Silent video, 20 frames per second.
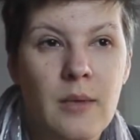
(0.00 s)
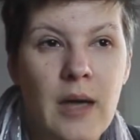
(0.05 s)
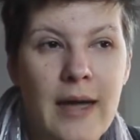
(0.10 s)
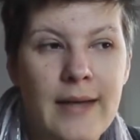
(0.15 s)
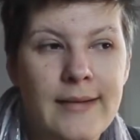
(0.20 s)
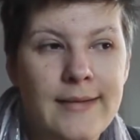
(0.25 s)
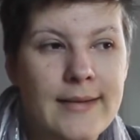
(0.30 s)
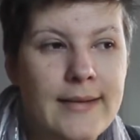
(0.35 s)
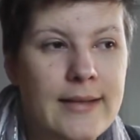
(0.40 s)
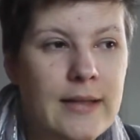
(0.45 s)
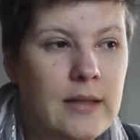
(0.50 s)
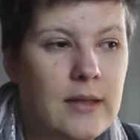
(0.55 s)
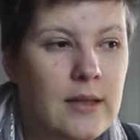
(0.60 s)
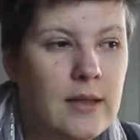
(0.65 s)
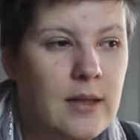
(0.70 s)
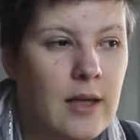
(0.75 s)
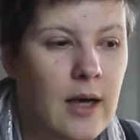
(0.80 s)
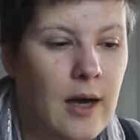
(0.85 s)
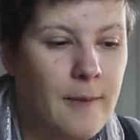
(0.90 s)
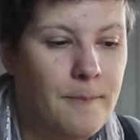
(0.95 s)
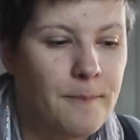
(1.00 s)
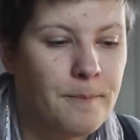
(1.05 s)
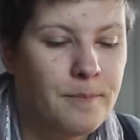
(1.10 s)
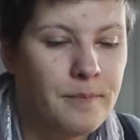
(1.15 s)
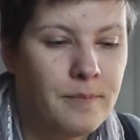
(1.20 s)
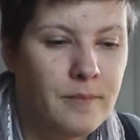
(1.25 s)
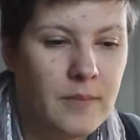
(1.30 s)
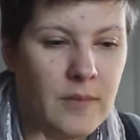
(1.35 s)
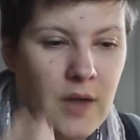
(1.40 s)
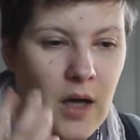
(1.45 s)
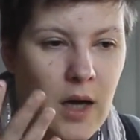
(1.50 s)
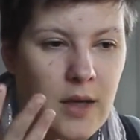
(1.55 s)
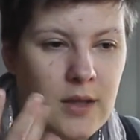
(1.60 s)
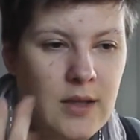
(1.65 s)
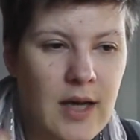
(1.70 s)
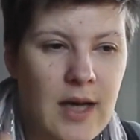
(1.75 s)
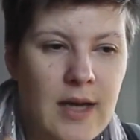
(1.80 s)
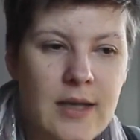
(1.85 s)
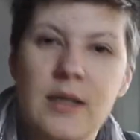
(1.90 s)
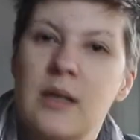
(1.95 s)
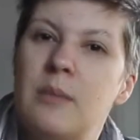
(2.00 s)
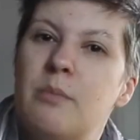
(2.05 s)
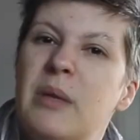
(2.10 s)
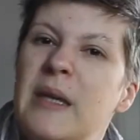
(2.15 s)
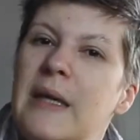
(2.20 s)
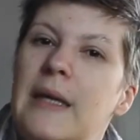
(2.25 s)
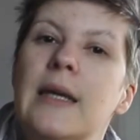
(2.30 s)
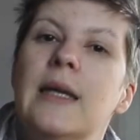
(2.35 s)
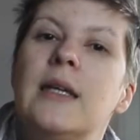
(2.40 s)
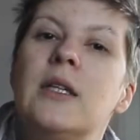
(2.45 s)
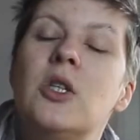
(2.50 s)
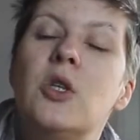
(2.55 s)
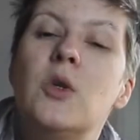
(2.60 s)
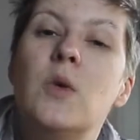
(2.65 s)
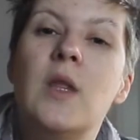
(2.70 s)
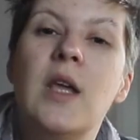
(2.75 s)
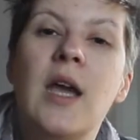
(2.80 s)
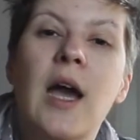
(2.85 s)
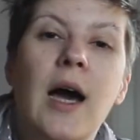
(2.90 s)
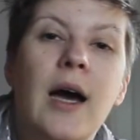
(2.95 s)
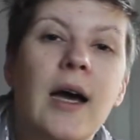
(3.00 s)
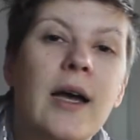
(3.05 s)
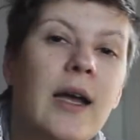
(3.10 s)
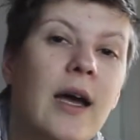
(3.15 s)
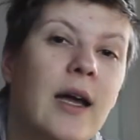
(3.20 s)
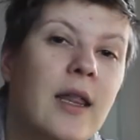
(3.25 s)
it's not as appealing to the eye.